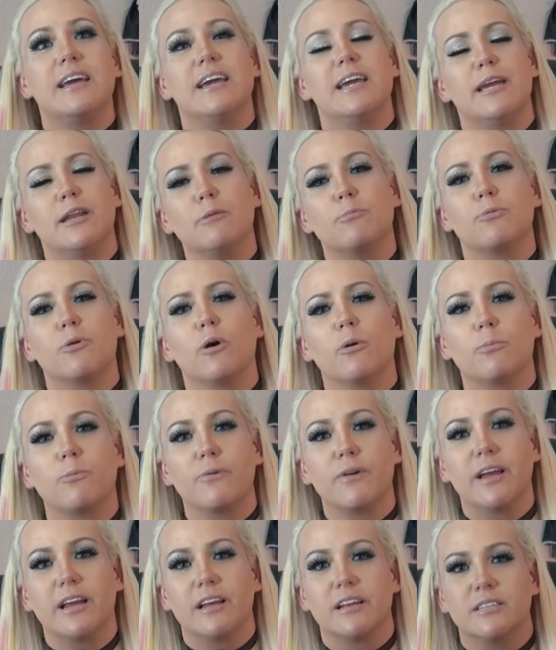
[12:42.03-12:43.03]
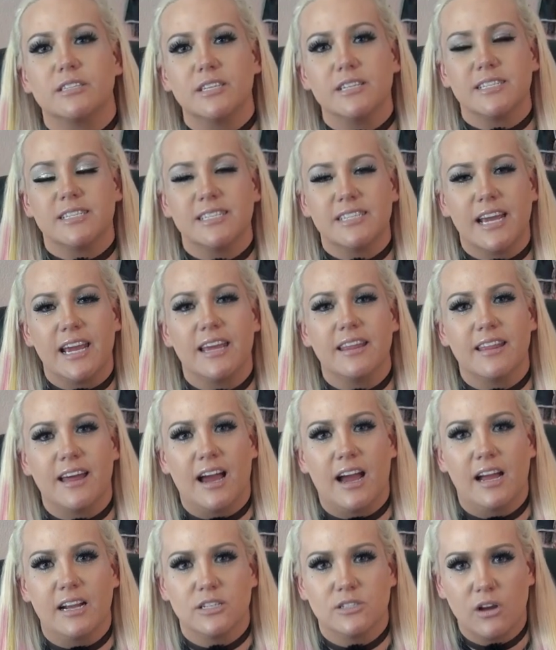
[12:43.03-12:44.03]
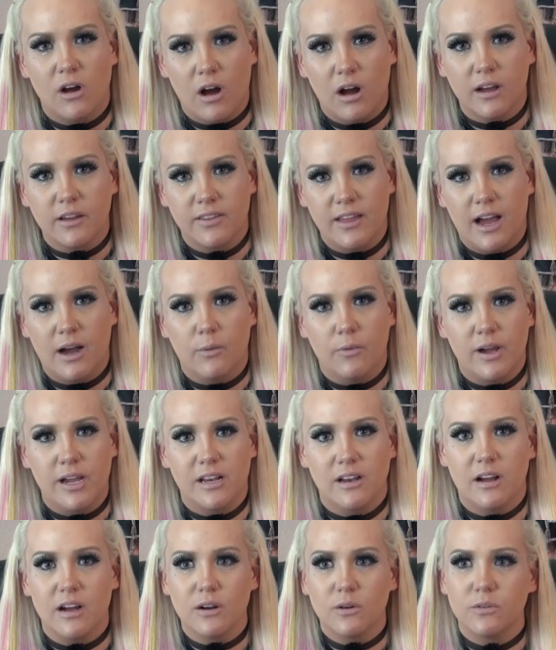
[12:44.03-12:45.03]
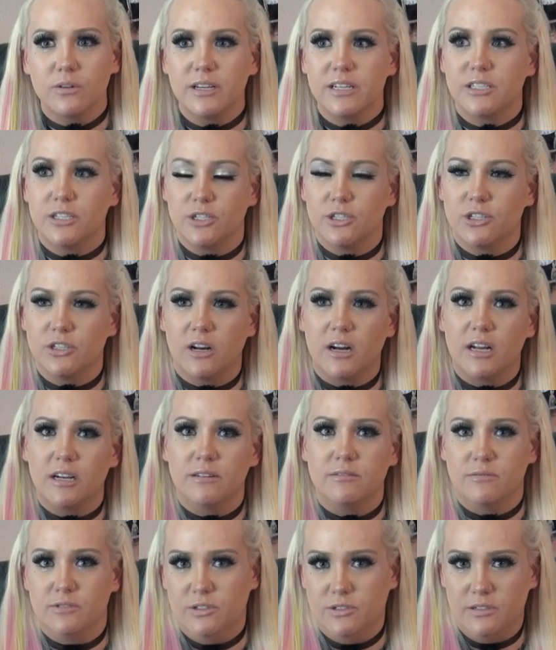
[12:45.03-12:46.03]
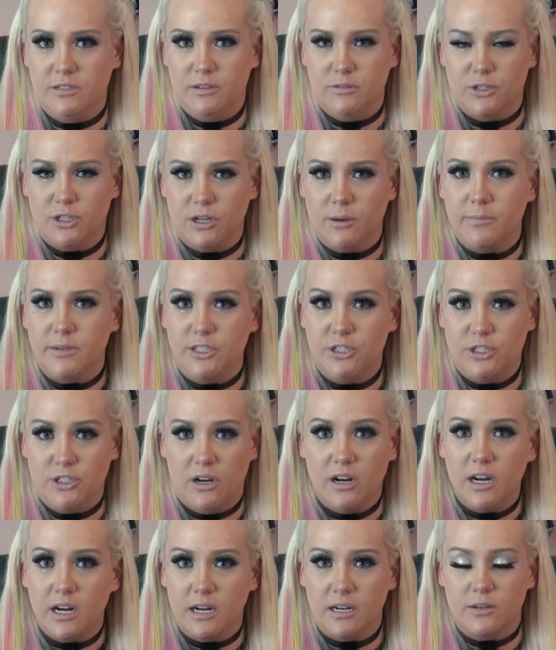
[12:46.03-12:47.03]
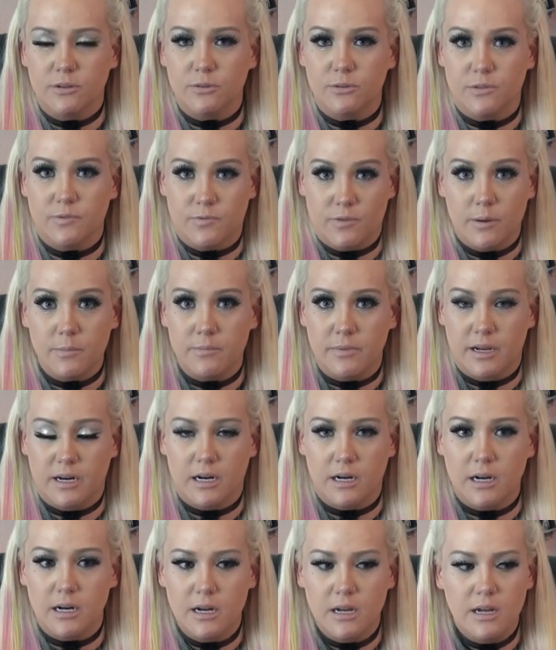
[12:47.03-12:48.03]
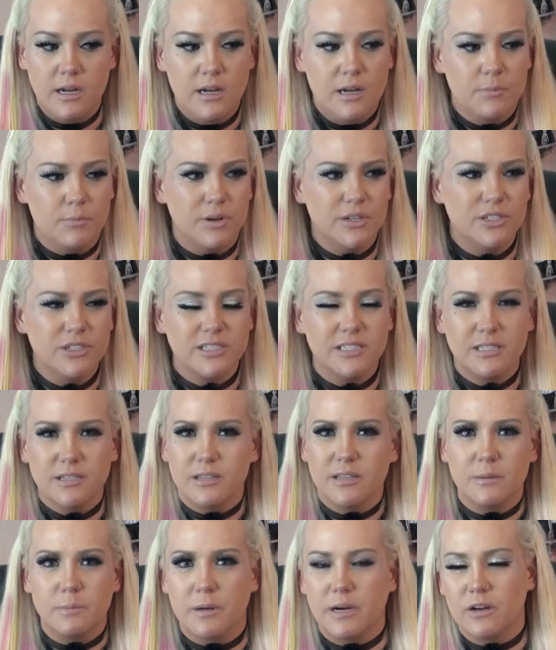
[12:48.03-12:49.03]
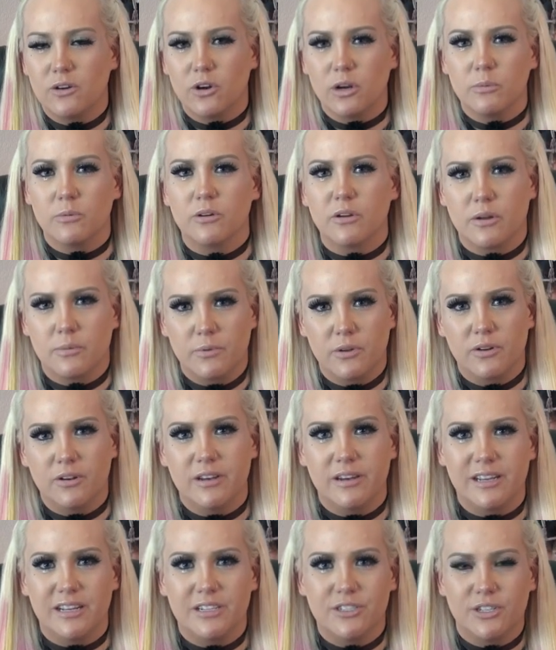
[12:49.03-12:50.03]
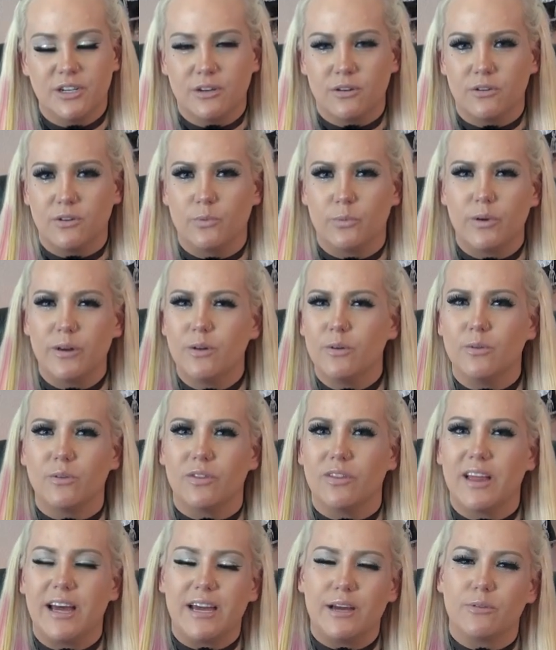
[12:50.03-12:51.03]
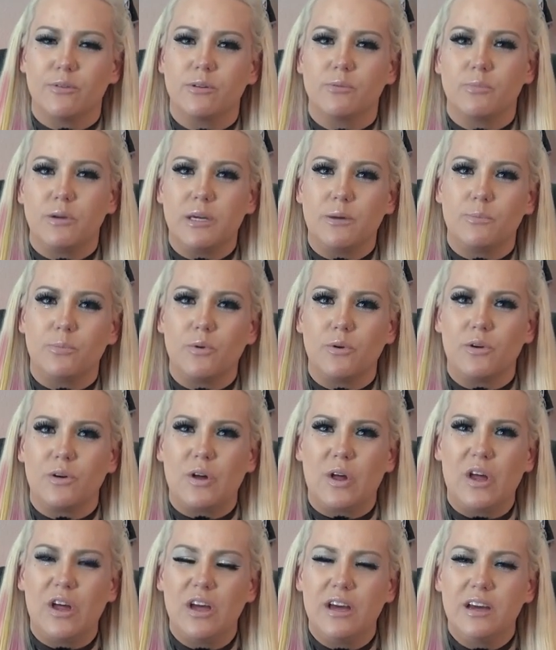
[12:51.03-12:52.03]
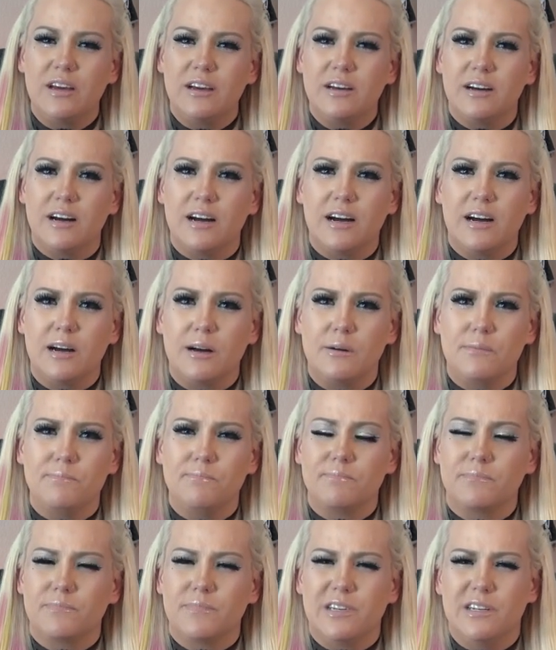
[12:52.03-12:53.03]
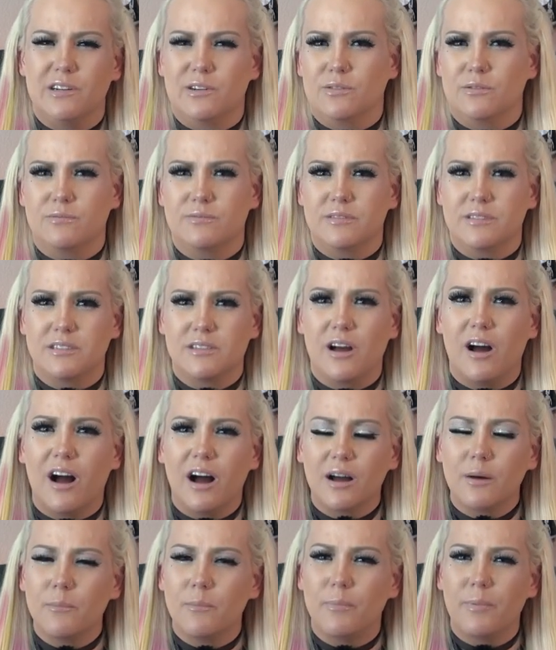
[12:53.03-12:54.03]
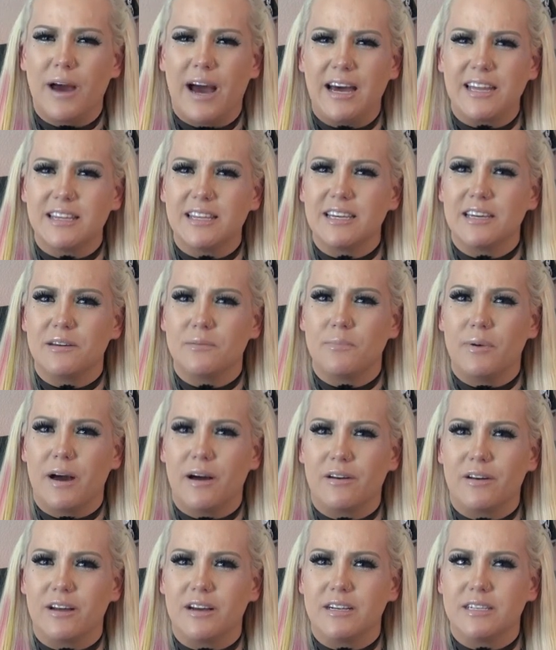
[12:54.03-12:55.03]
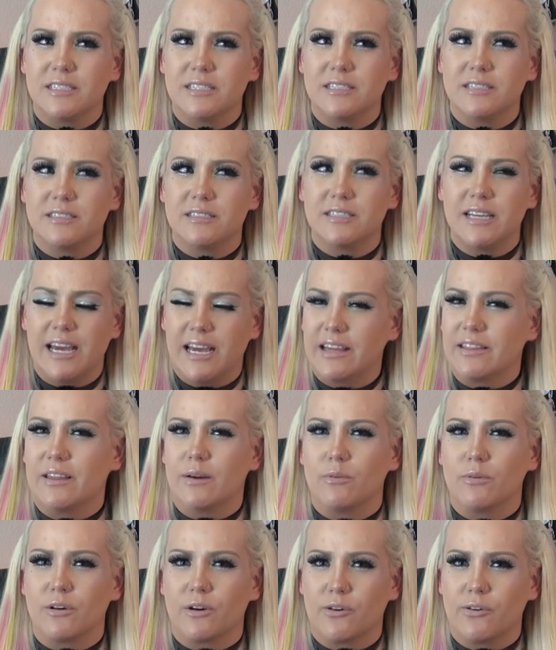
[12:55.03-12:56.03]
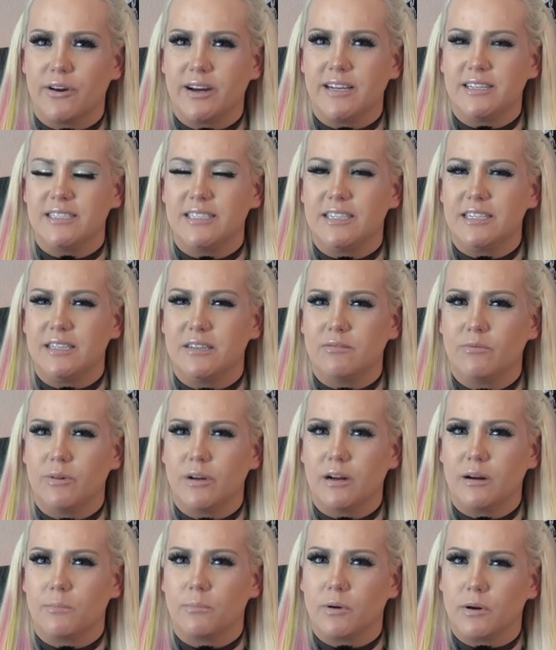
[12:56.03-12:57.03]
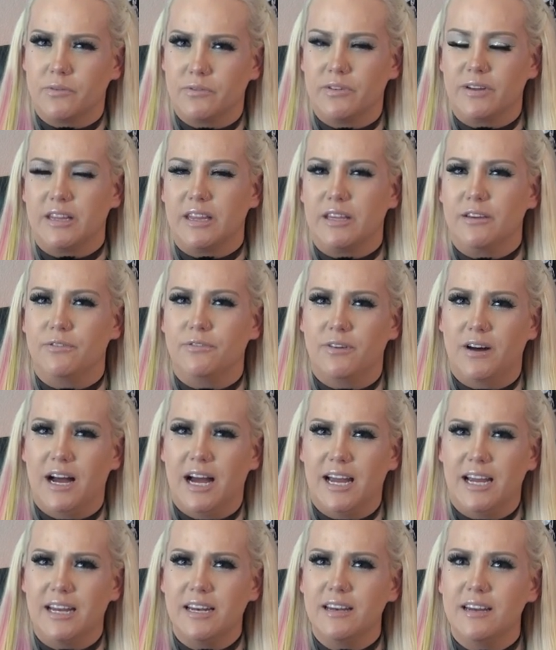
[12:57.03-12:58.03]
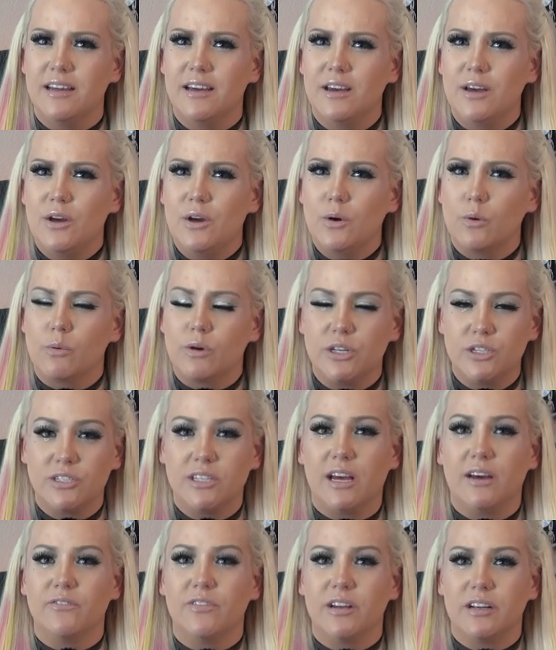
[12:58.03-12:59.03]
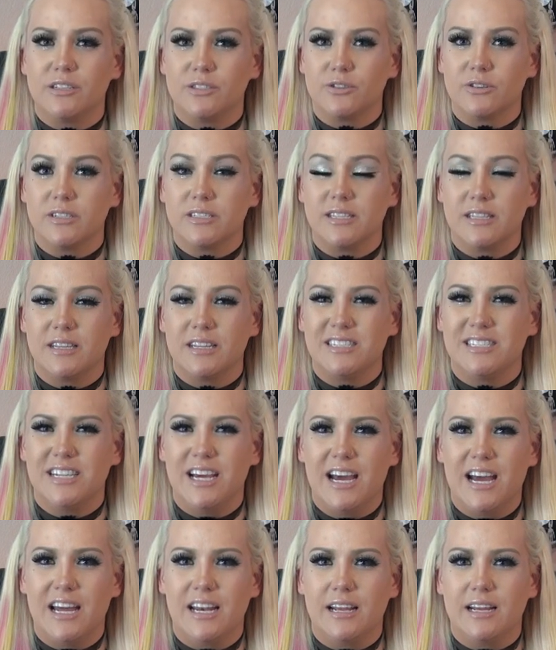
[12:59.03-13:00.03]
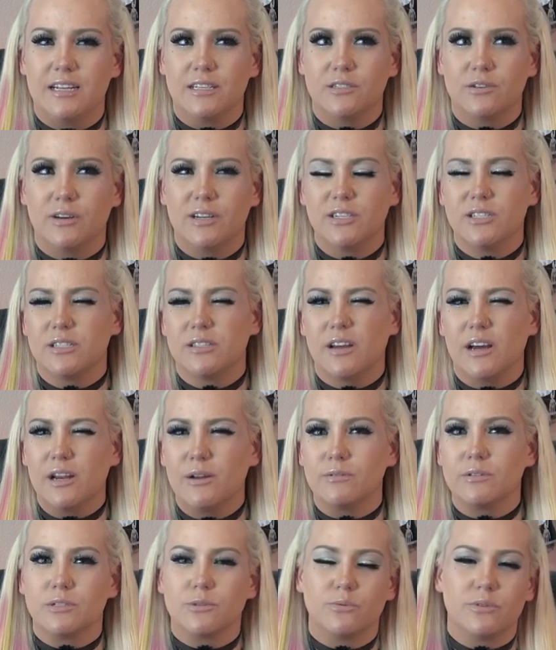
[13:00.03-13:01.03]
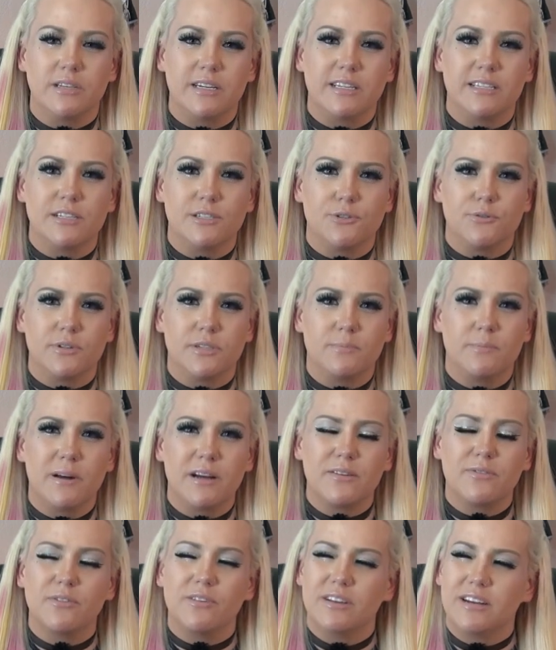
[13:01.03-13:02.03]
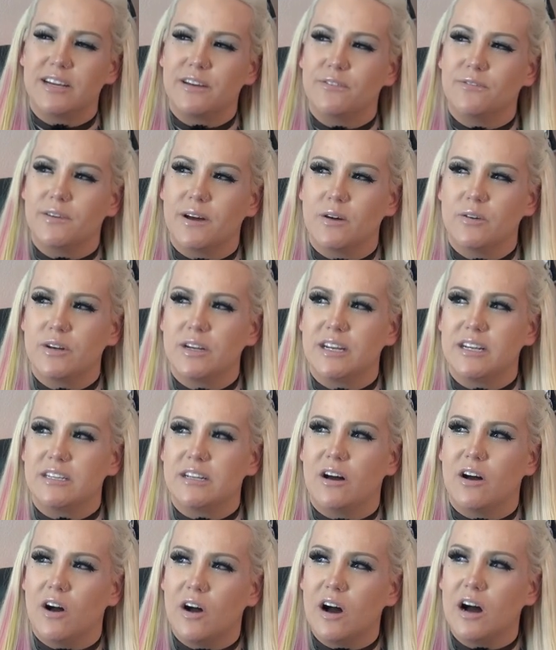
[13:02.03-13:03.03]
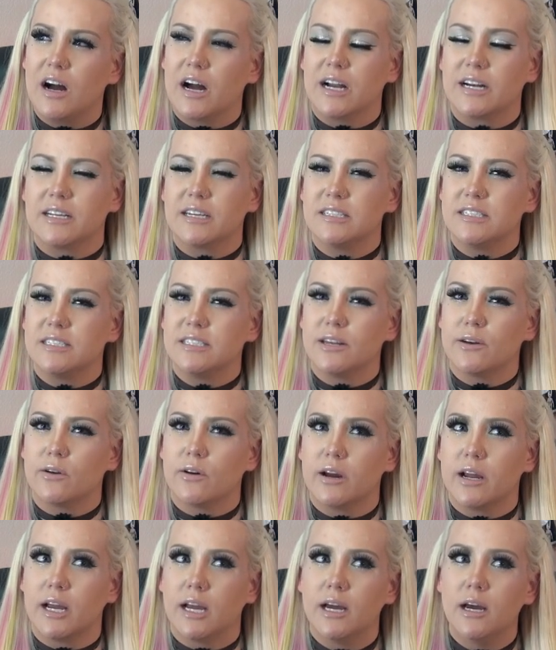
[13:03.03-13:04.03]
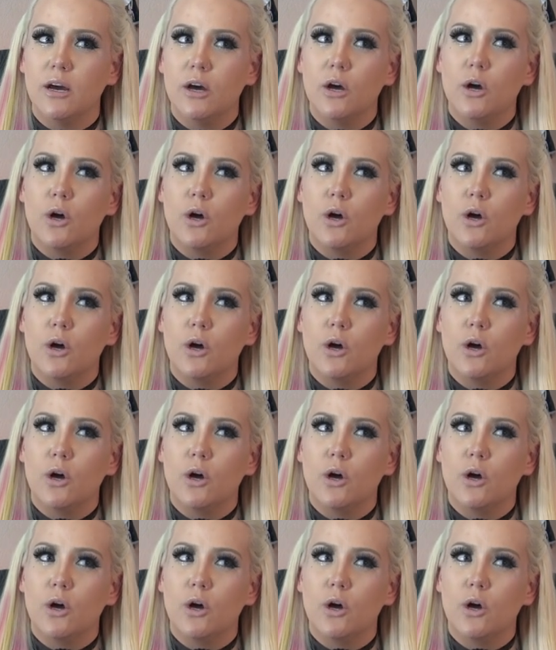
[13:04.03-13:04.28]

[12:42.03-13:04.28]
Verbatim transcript: inappropriate to say that and talk that way, not only to Sean, you know, Shaman John, who's from there, but just to the paranormal community in general. We don't like when people, um, you know, talk badly about us saying that we're crazy. We are perfectly fine. We just have an interest in the dead. And so I just thought it was really disrespectful and I found it odd considering